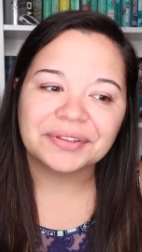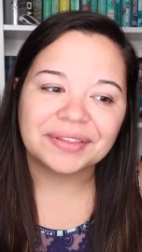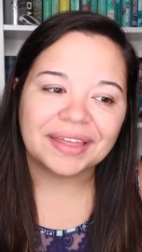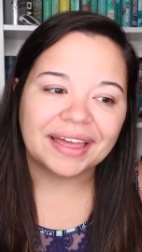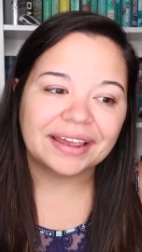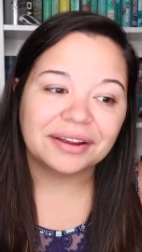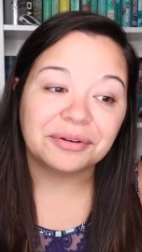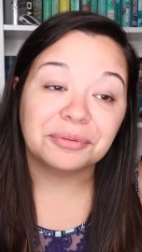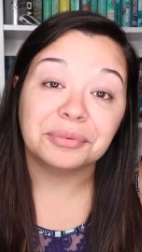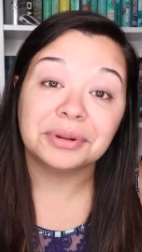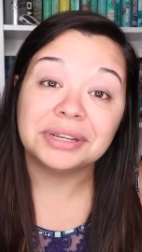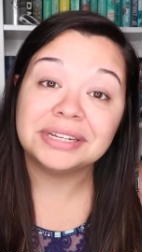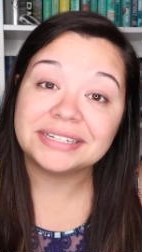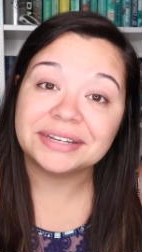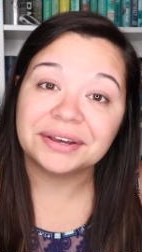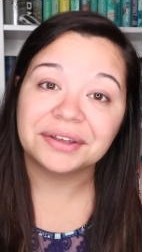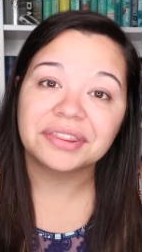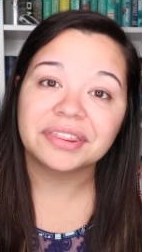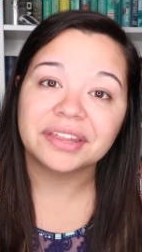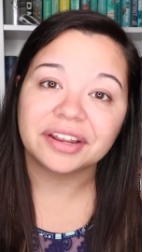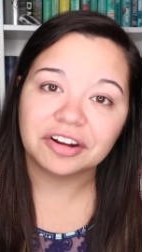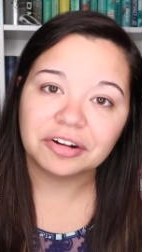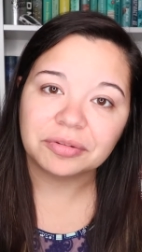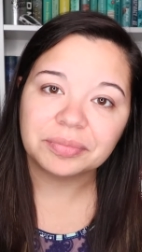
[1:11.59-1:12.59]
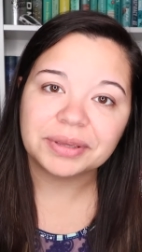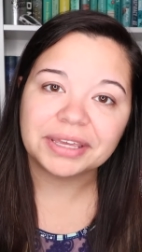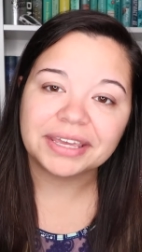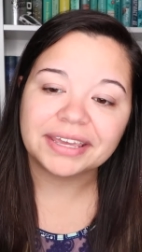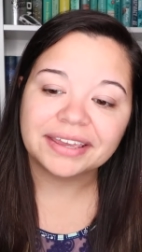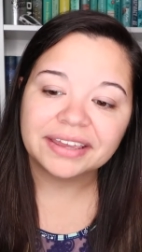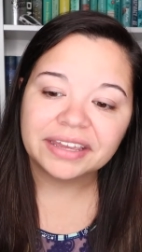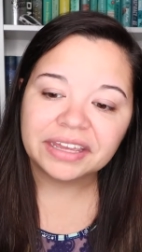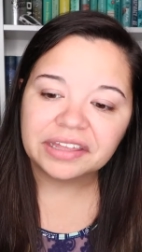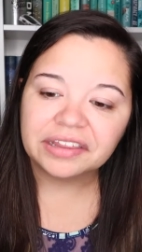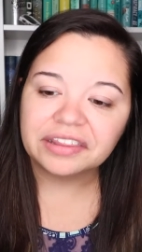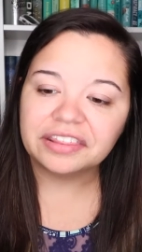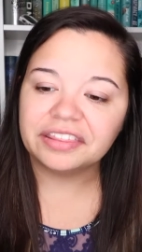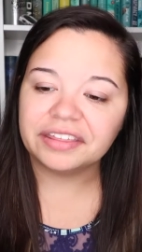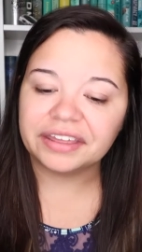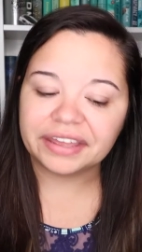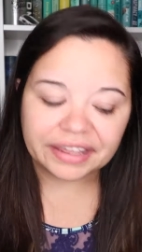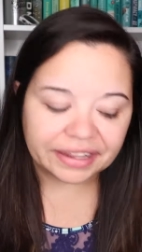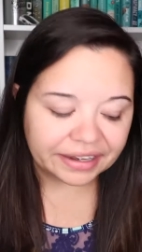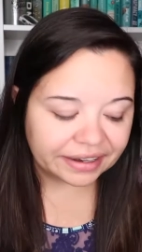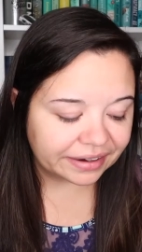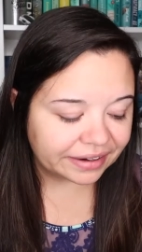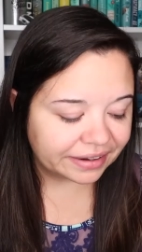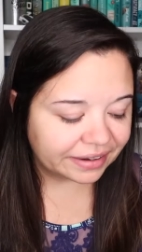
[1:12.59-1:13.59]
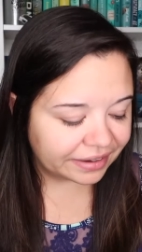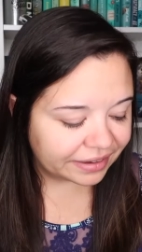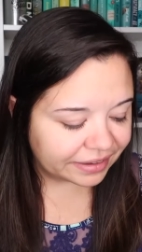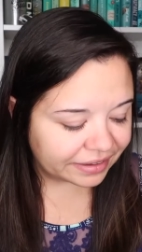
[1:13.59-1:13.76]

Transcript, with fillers: like retail therapy than